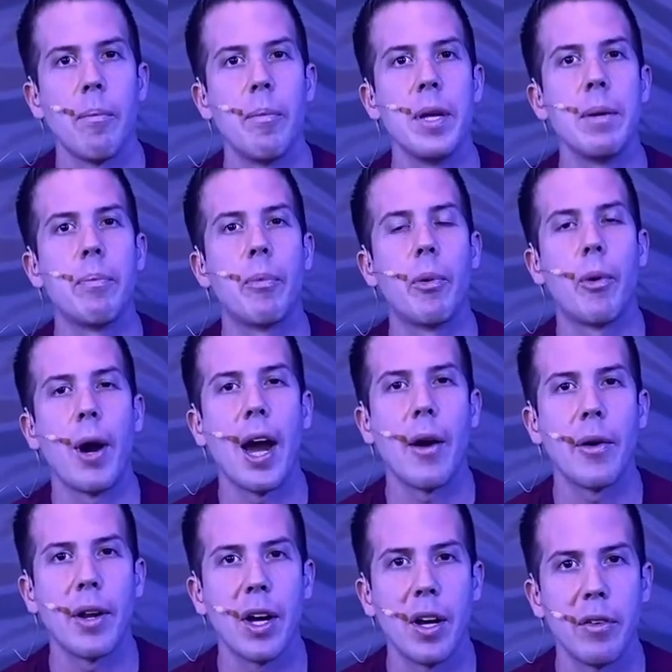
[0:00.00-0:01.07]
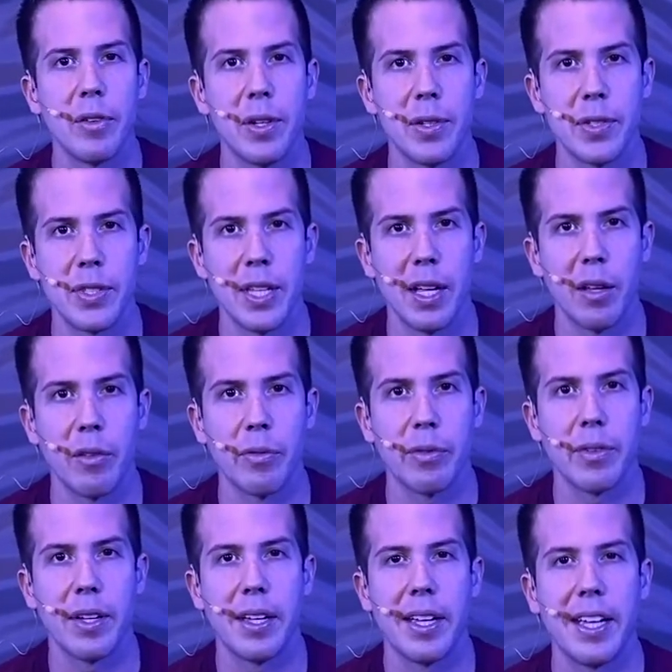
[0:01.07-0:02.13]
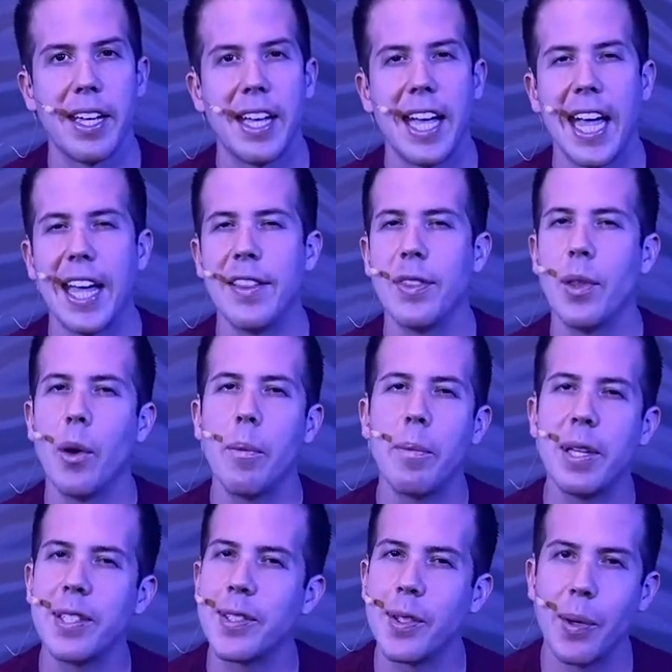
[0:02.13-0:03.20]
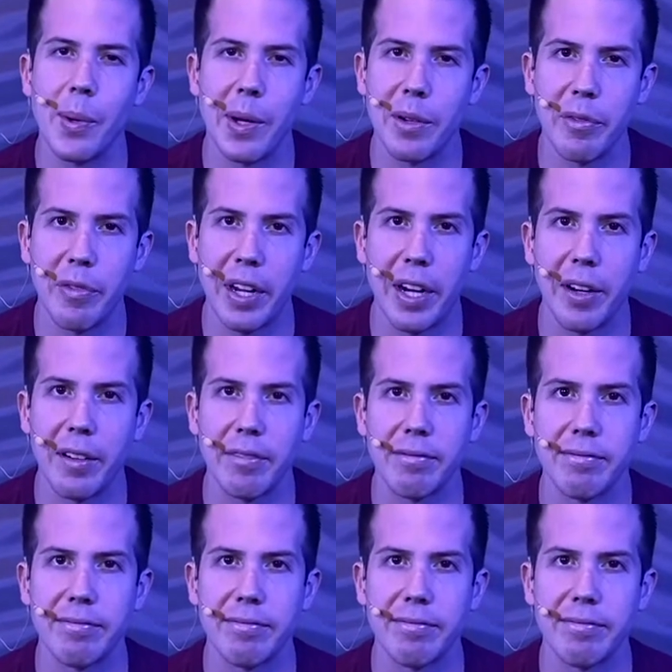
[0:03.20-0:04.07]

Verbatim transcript: Be proud of yourself and don't be so unfair.